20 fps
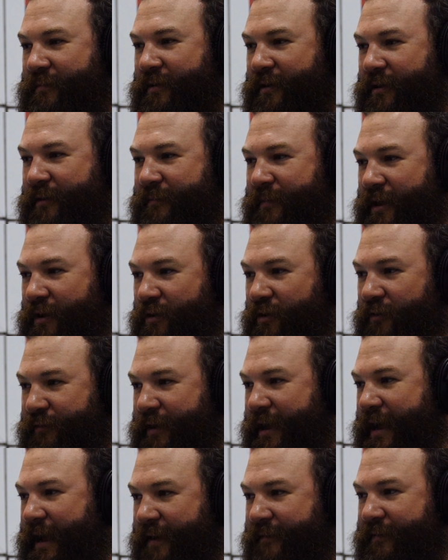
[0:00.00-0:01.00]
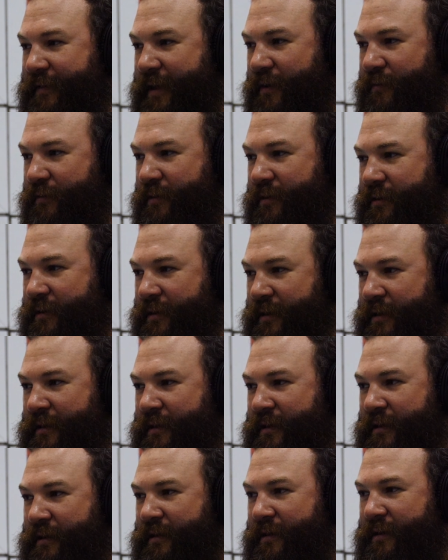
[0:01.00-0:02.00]
Um, I don't know if you have that one.
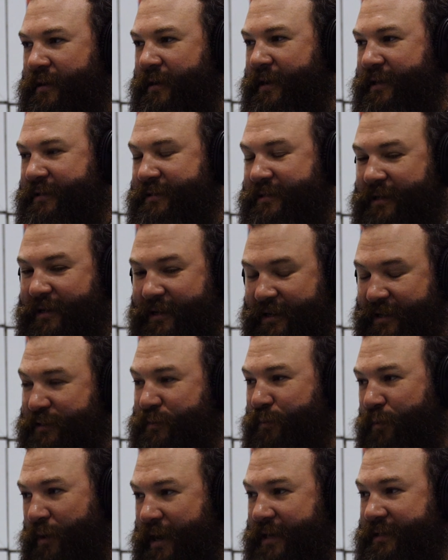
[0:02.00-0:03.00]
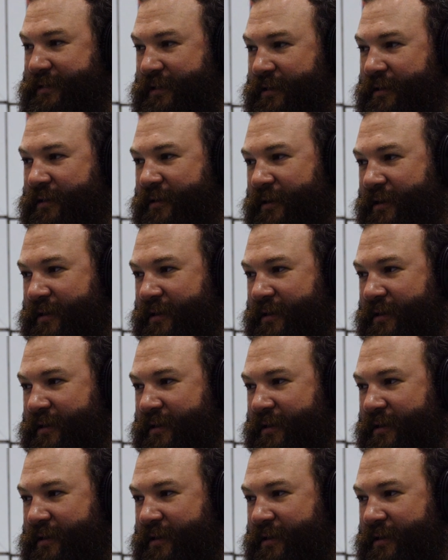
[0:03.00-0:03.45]
No. It's it is pricey.